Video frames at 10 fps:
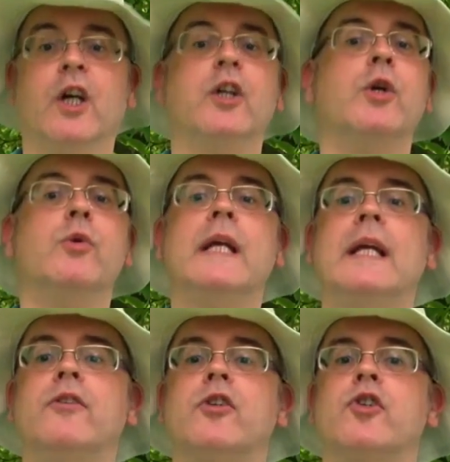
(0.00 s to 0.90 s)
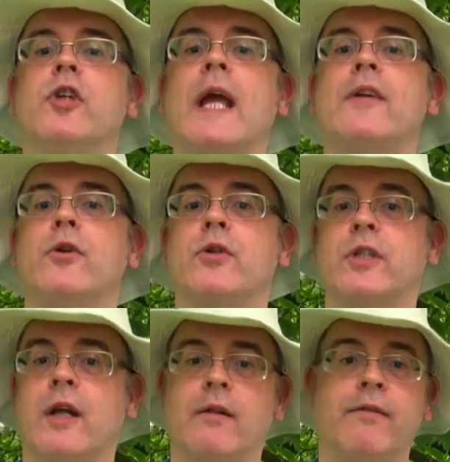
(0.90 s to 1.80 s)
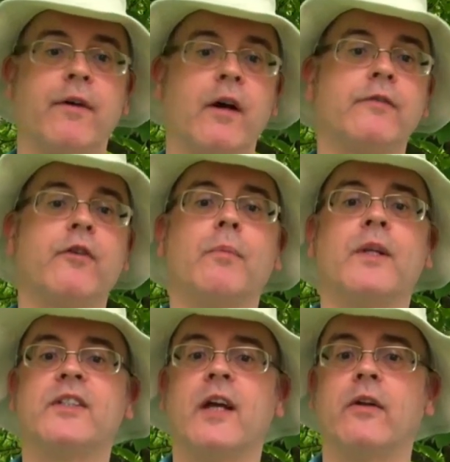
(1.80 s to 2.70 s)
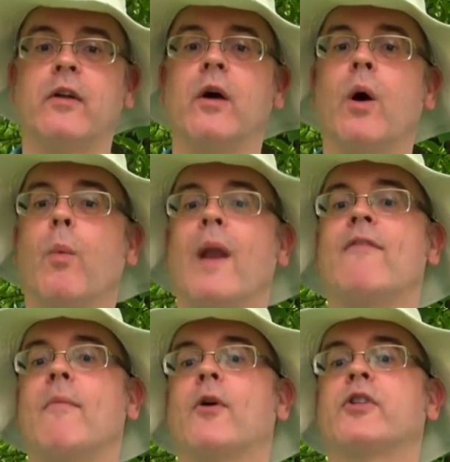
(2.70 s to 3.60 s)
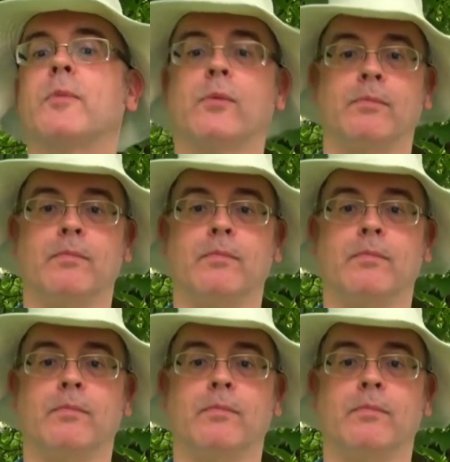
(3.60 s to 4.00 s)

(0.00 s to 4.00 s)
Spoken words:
You need to shade yourself from the sun whenever possible.